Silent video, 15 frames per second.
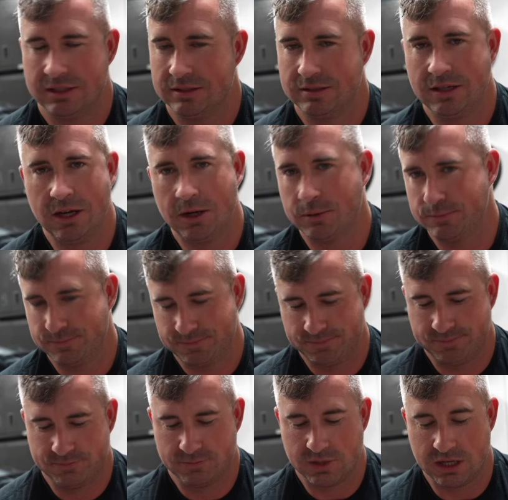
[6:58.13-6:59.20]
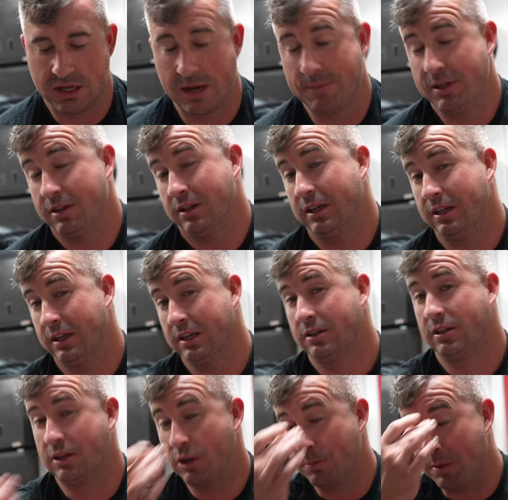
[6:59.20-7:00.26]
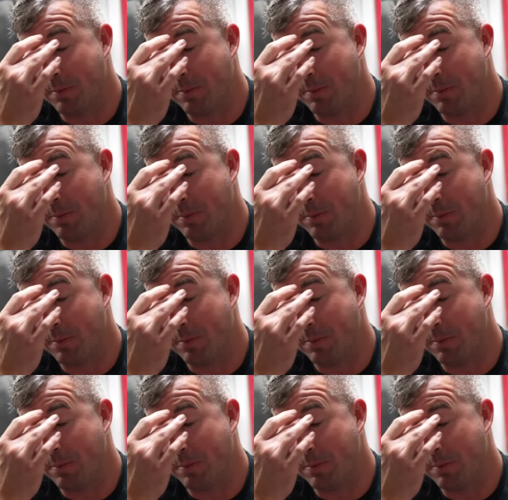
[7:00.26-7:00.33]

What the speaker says: No, it could be